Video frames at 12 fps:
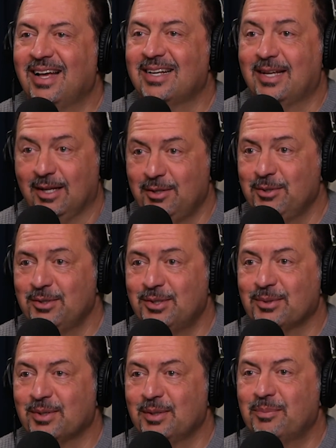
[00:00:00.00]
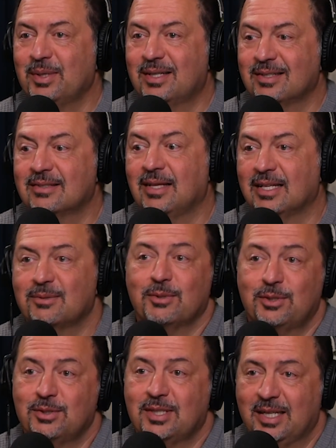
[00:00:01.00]
And get used to it, because that's
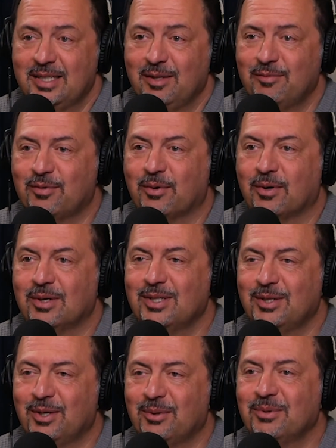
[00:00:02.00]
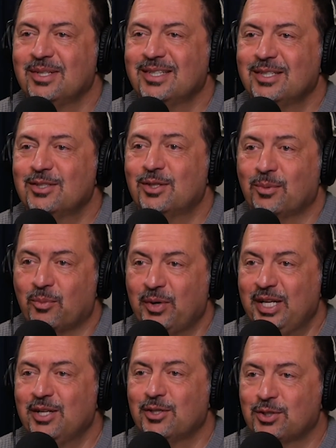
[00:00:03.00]
what you signed up for, you know, to
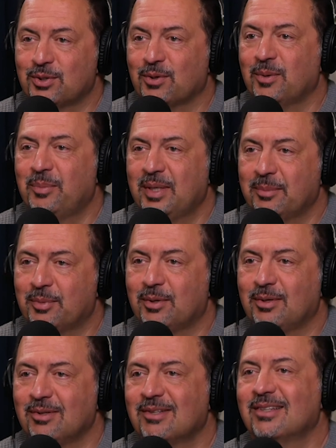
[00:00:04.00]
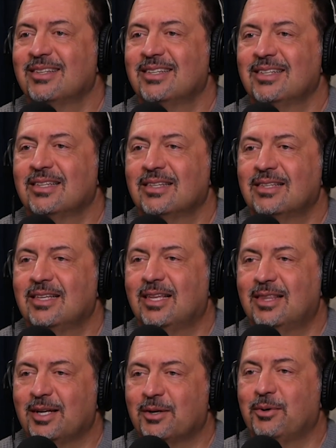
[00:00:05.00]
reassure people
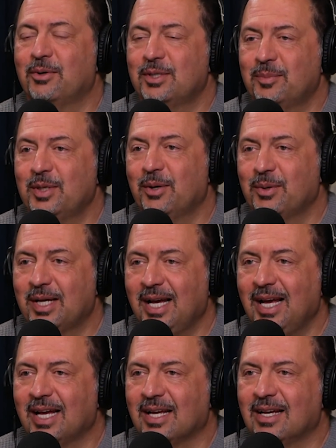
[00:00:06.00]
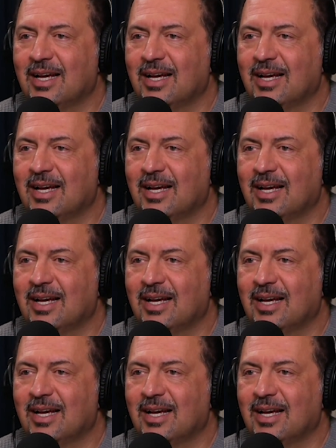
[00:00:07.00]
that they're going to be okay.